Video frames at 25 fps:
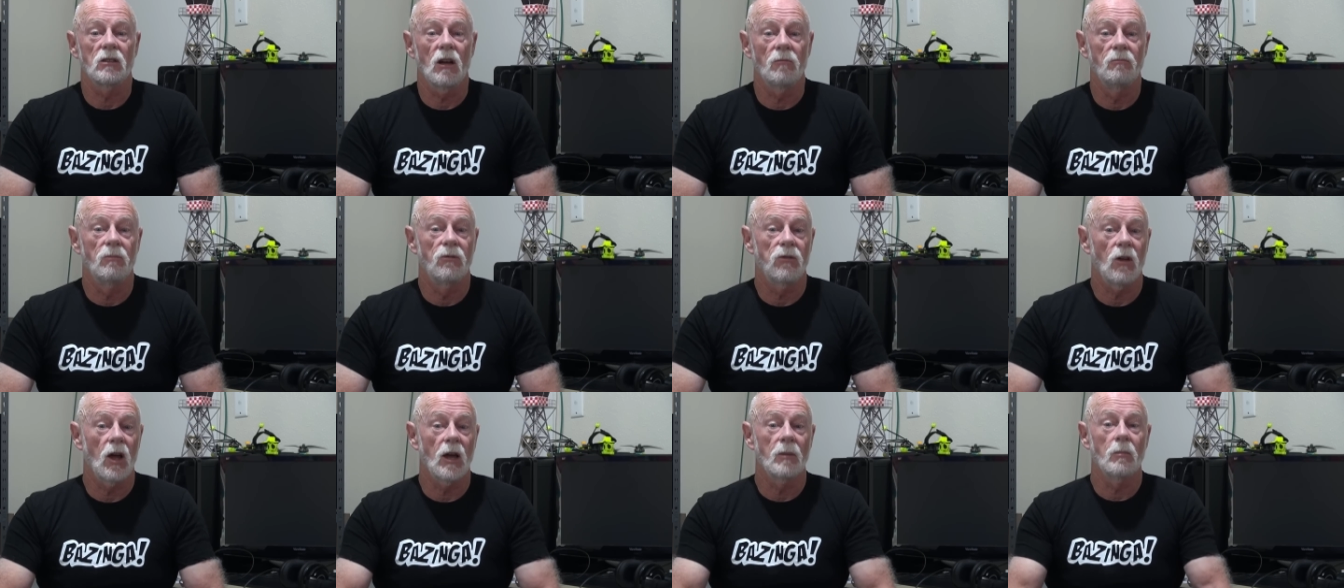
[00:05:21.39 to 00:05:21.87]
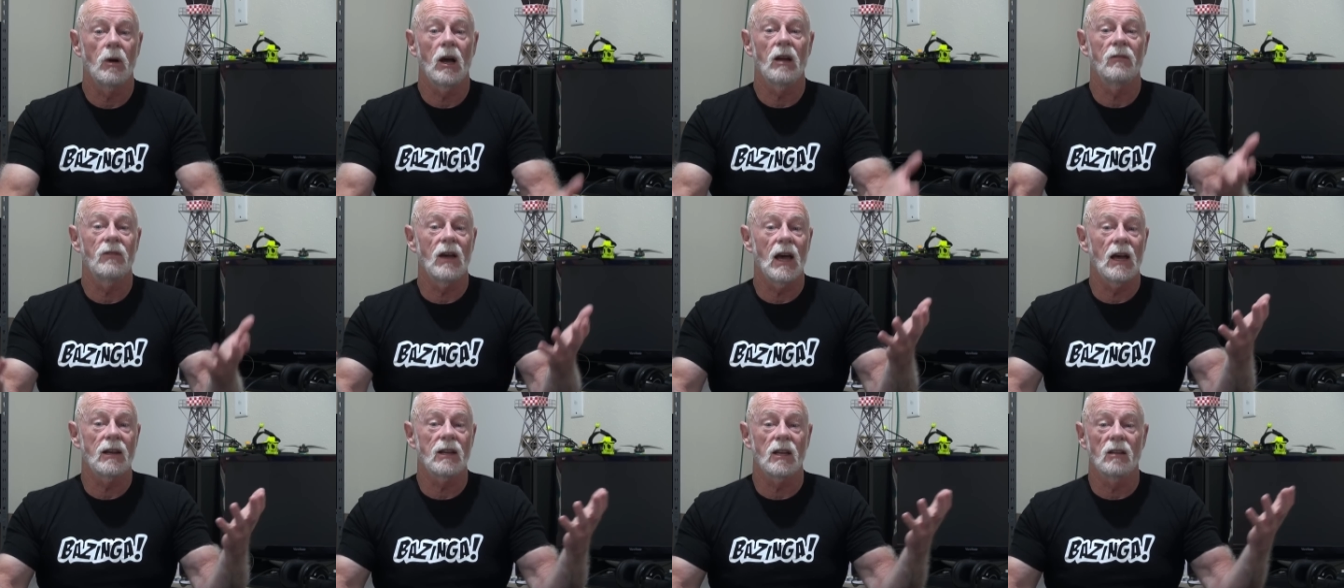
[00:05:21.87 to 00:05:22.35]
I'm flying my
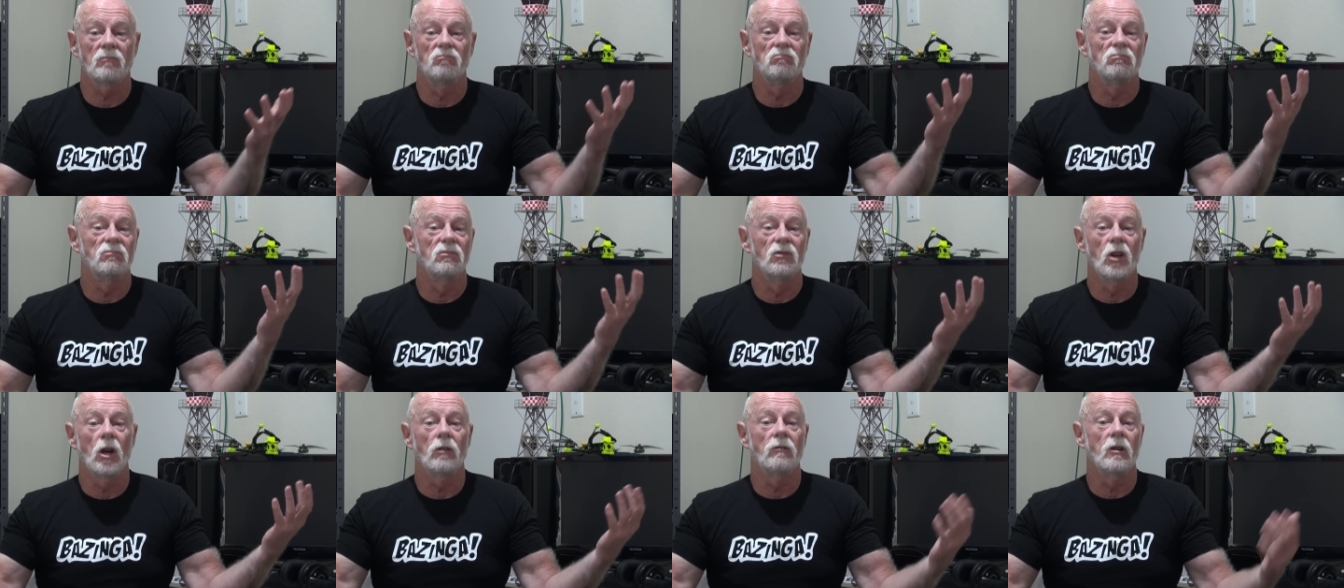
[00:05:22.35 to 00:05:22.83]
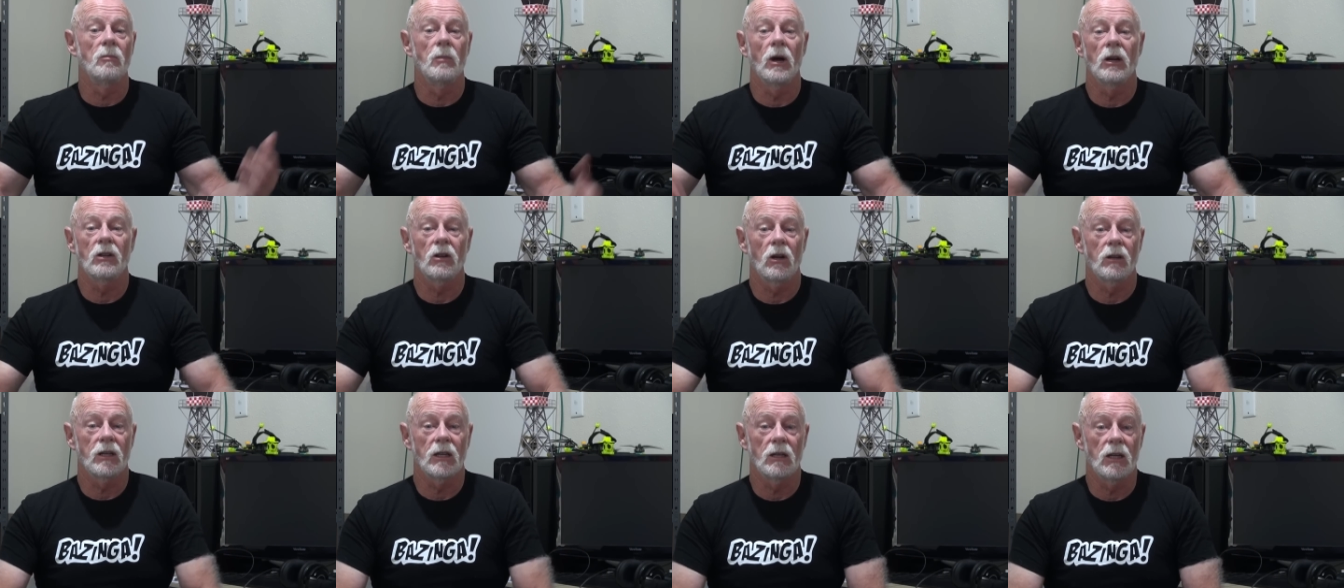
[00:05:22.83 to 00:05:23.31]
Avata, no
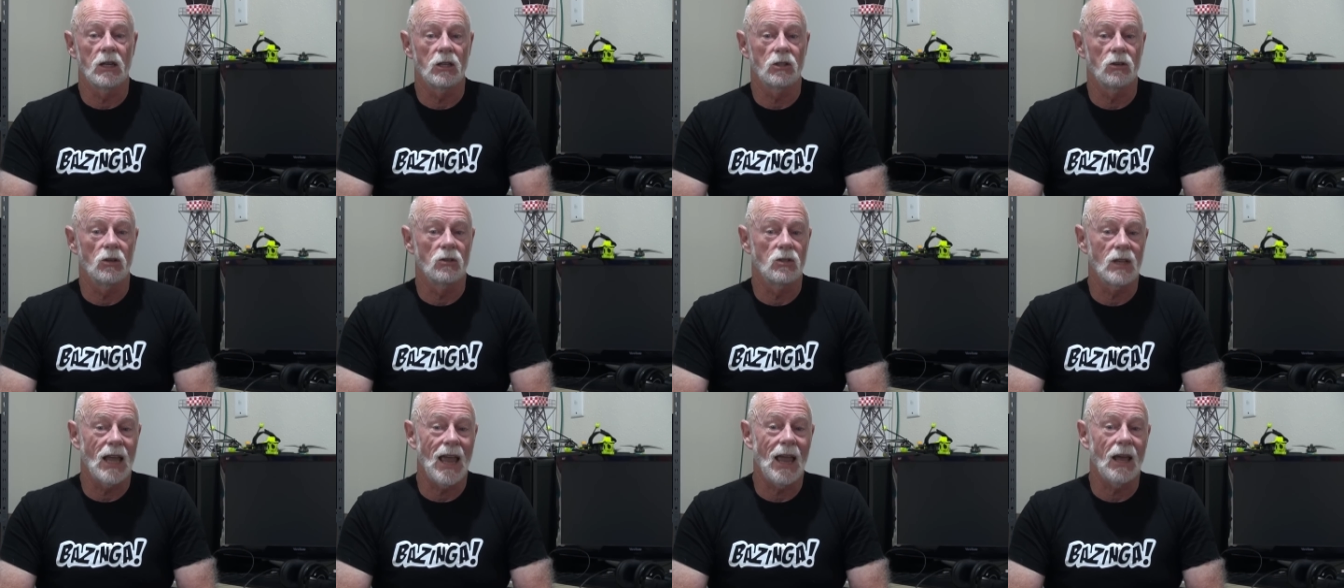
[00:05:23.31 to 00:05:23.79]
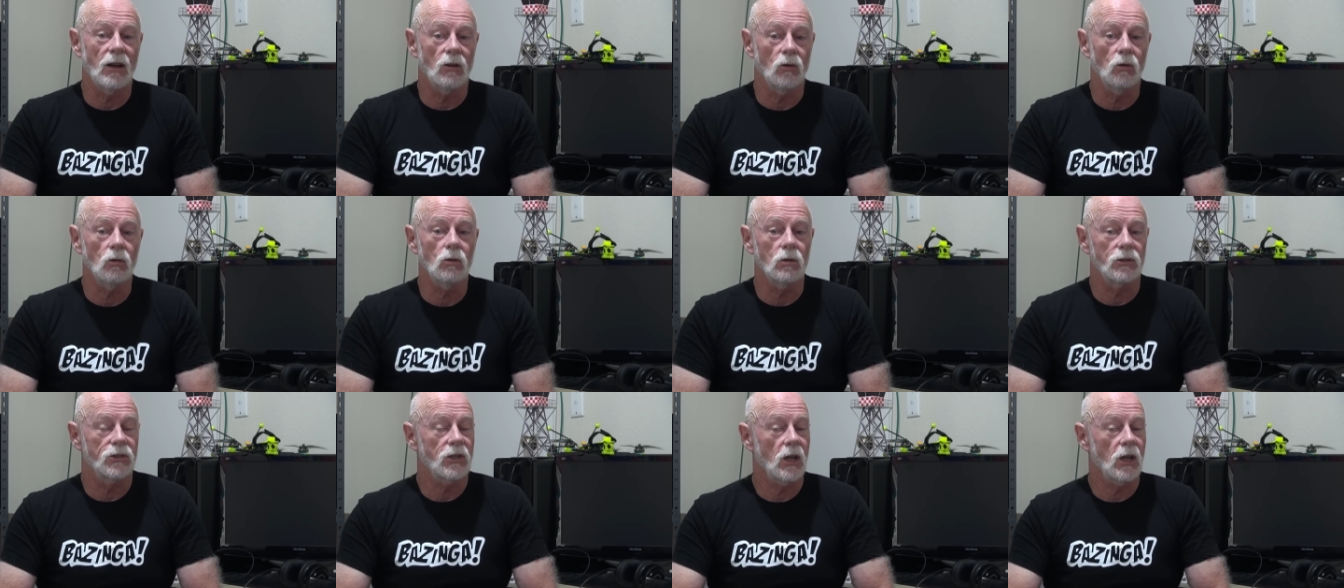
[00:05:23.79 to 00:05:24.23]
remote ID issues at all.